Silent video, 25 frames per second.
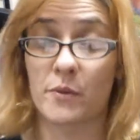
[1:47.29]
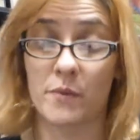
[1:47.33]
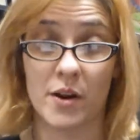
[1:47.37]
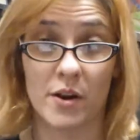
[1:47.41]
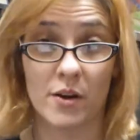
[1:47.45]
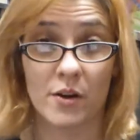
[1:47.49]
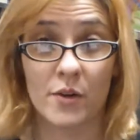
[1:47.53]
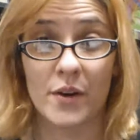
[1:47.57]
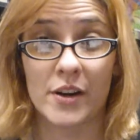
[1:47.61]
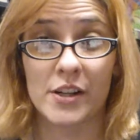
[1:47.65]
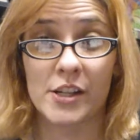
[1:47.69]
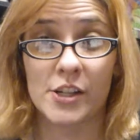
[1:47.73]
We
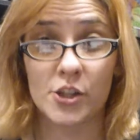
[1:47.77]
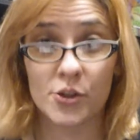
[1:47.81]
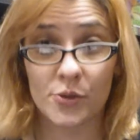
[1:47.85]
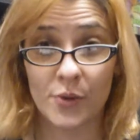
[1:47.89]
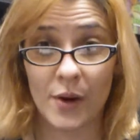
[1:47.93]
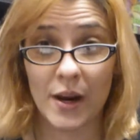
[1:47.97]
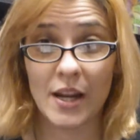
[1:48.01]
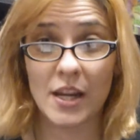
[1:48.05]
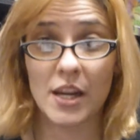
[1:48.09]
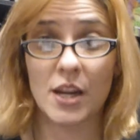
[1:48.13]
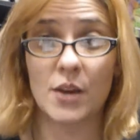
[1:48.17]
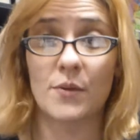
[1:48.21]
are going to
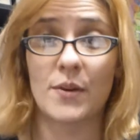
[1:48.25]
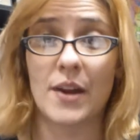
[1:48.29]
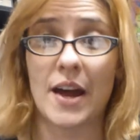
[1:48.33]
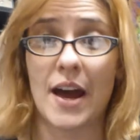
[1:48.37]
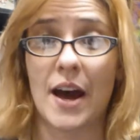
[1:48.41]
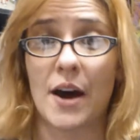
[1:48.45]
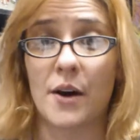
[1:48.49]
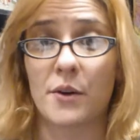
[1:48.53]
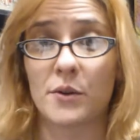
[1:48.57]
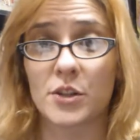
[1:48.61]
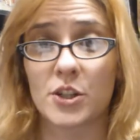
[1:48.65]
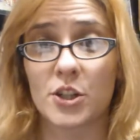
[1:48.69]
train you
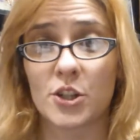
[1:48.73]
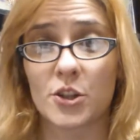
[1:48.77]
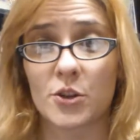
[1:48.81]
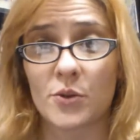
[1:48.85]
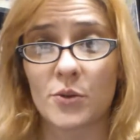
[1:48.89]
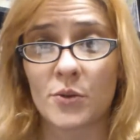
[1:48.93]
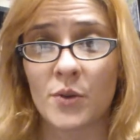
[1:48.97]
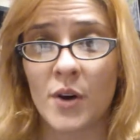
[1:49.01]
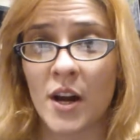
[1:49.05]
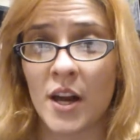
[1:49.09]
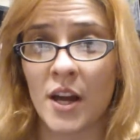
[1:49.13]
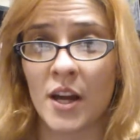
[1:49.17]
now
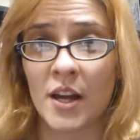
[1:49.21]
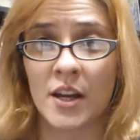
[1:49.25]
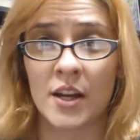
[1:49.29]
to